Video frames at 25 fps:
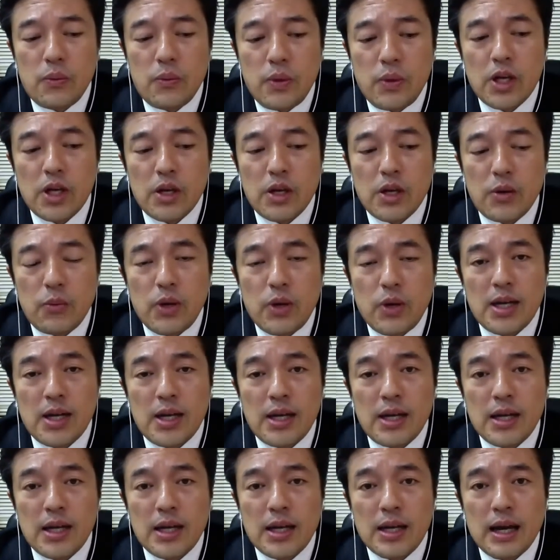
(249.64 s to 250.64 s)

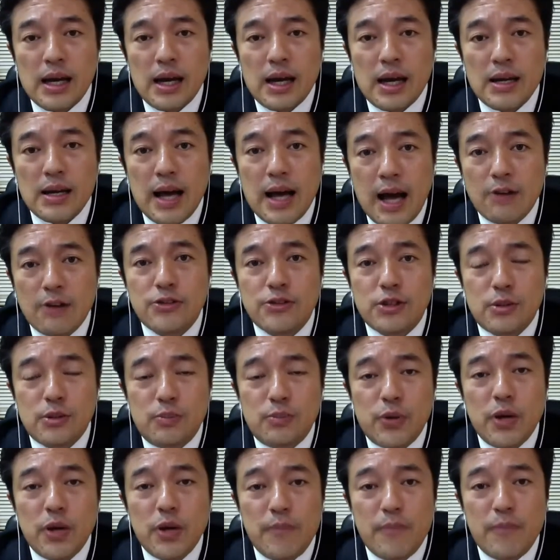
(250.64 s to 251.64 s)
we have
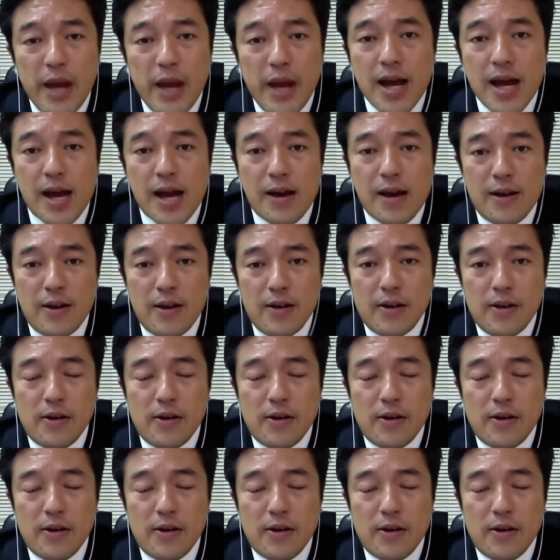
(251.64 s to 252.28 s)
to prepare